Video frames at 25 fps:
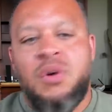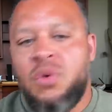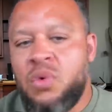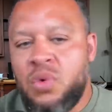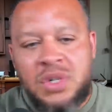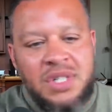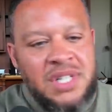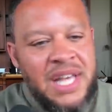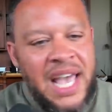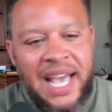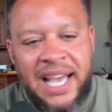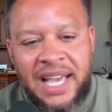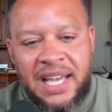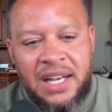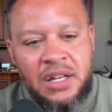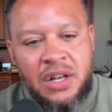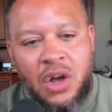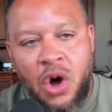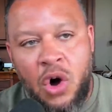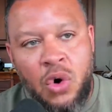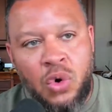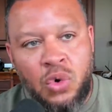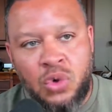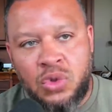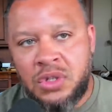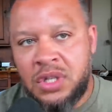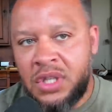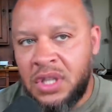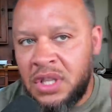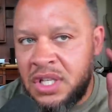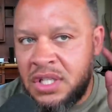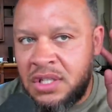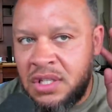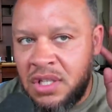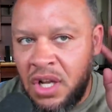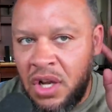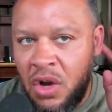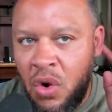We're taking notes,
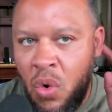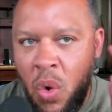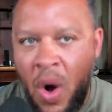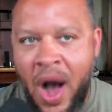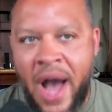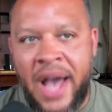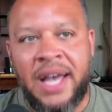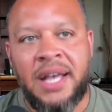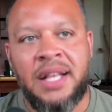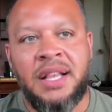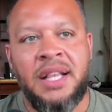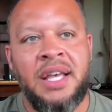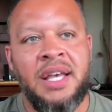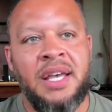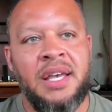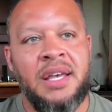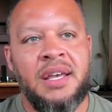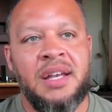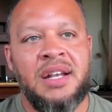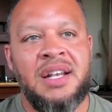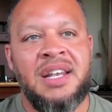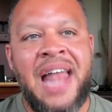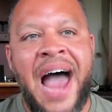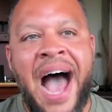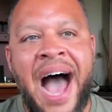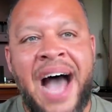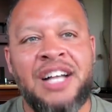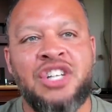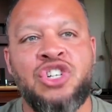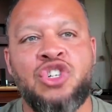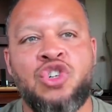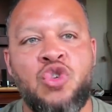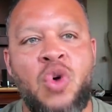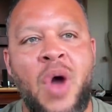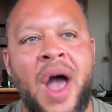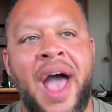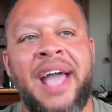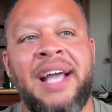listening quietly, not
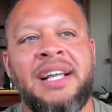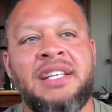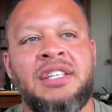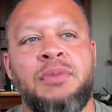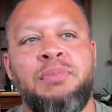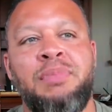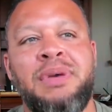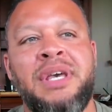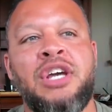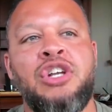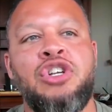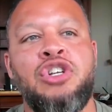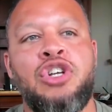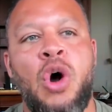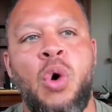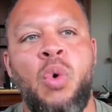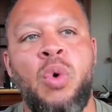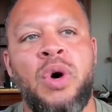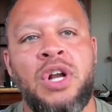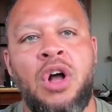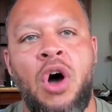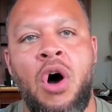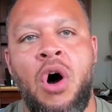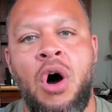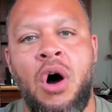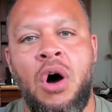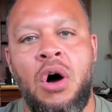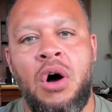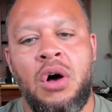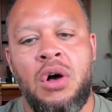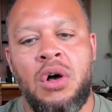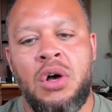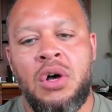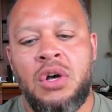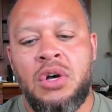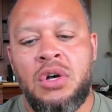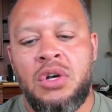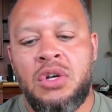trying to be a know-it-all.
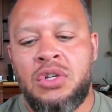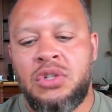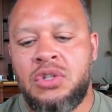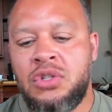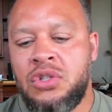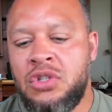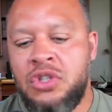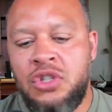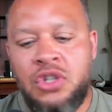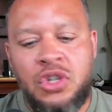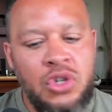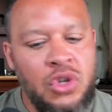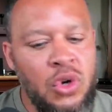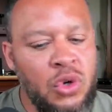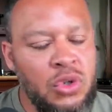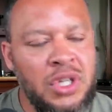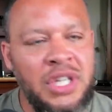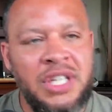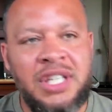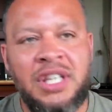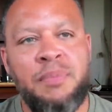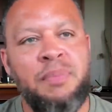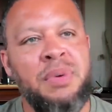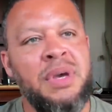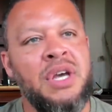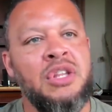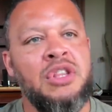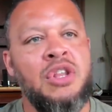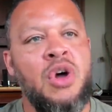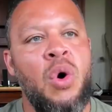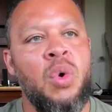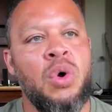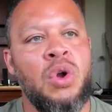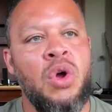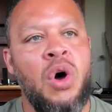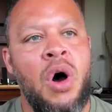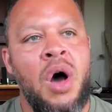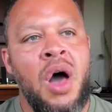You don't need to be a
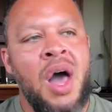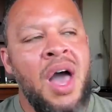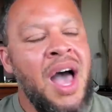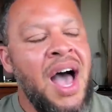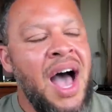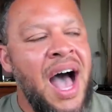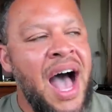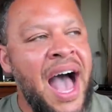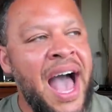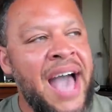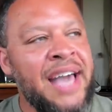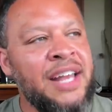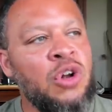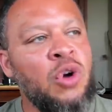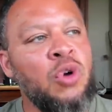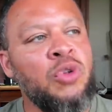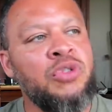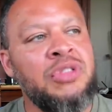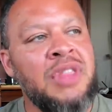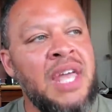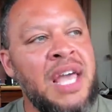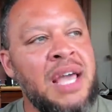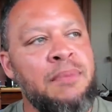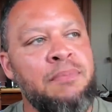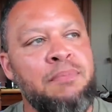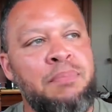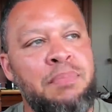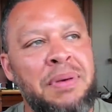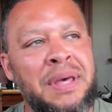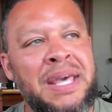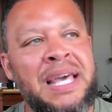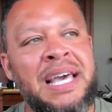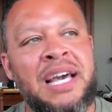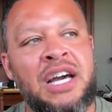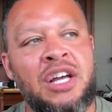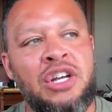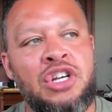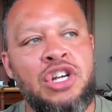know-it-all. I don't think
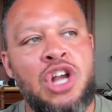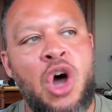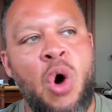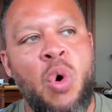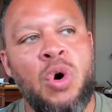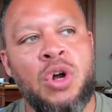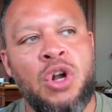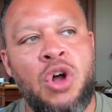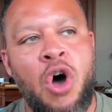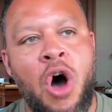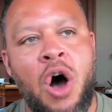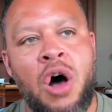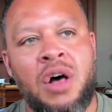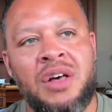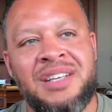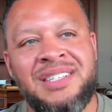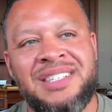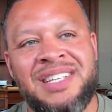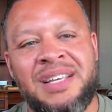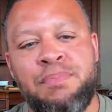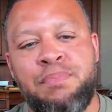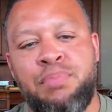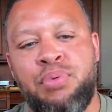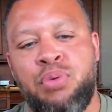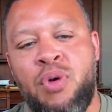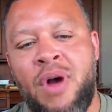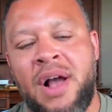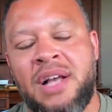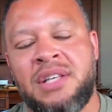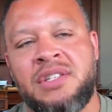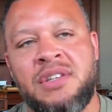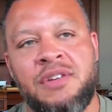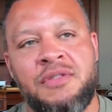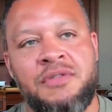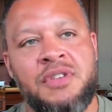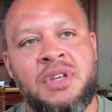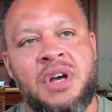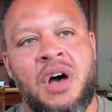being a know-it-all is
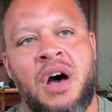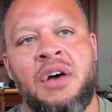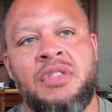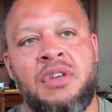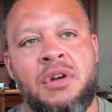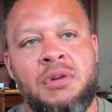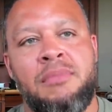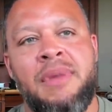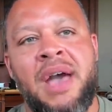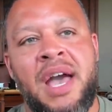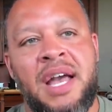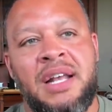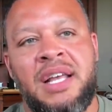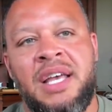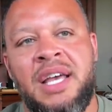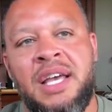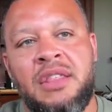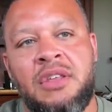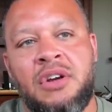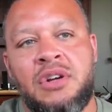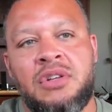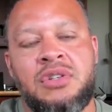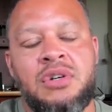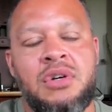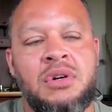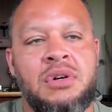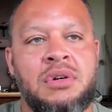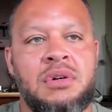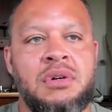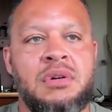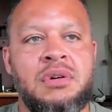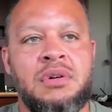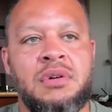impressive to other men either, too.